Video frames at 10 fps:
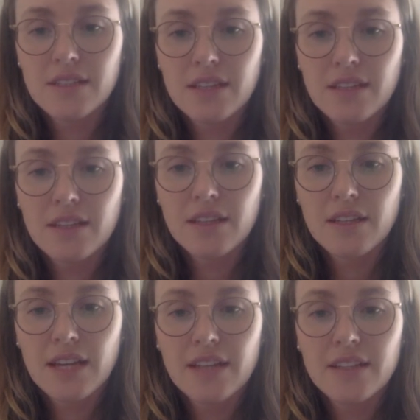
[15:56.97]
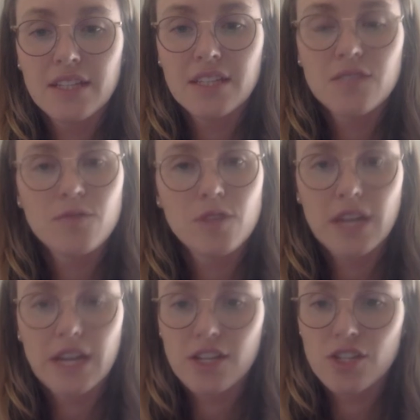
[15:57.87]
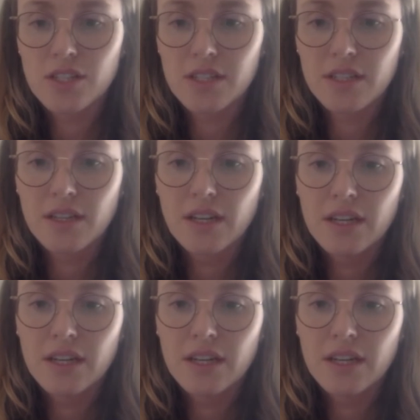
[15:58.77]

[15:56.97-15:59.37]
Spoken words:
that the client needs for caching